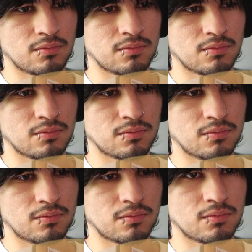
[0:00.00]

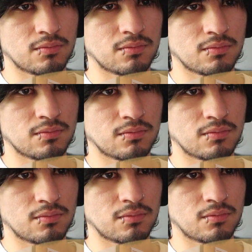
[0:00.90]

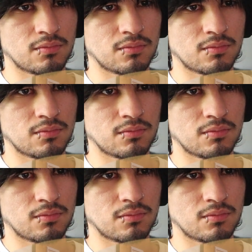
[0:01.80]
Nothing is said.